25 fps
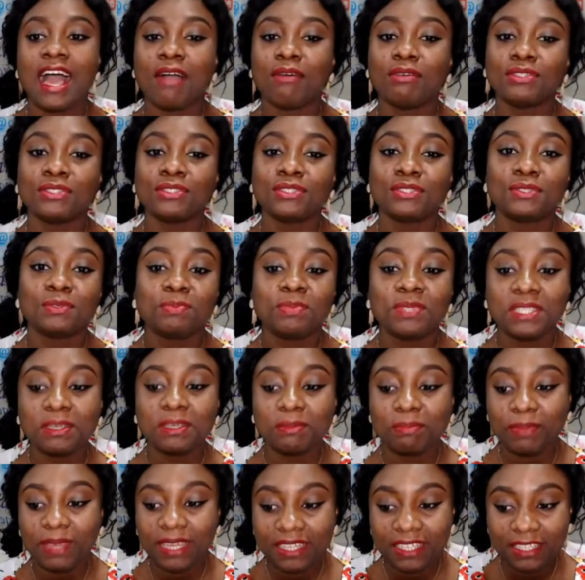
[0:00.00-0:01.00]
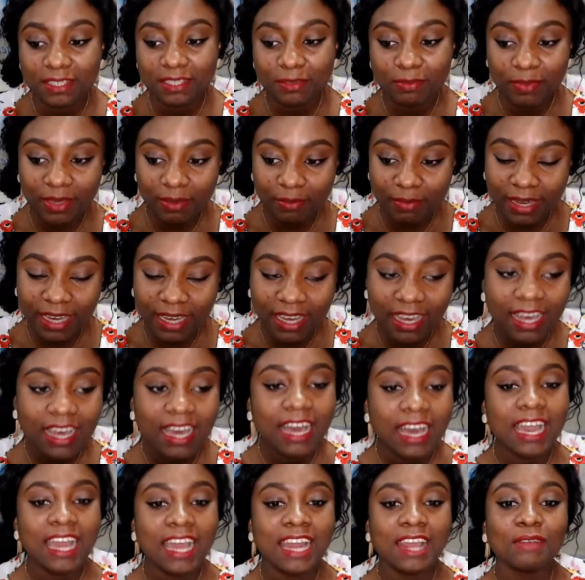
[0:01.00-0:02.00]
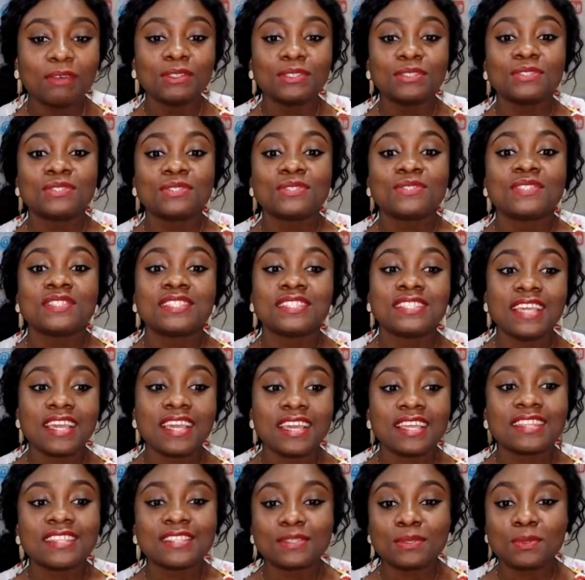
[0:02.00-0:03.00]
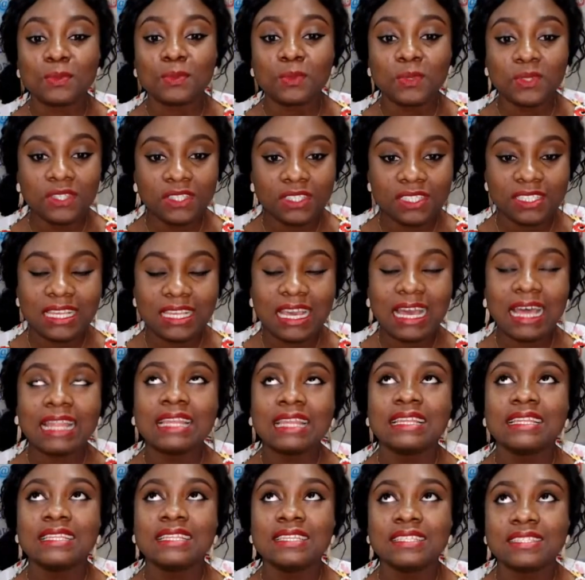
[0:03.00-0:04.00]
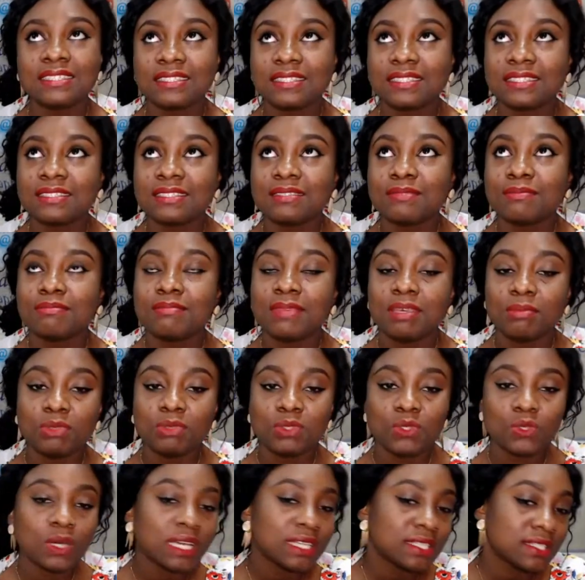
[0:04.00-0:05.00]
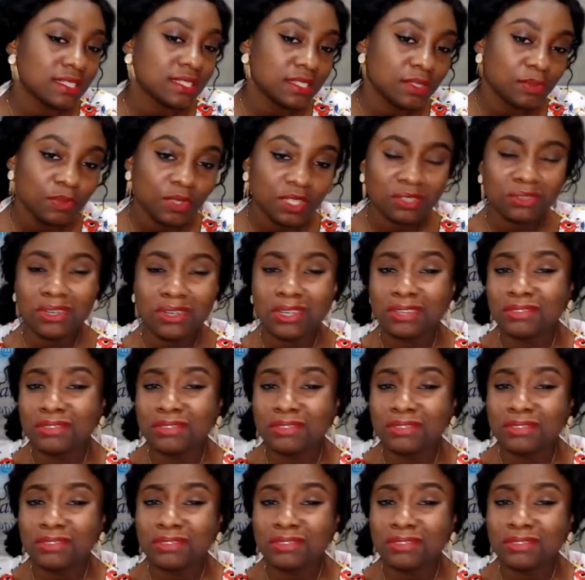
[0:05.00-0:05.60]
I want you to pick a pen and a paper, and I want you to say these words at least maybe twice in a week,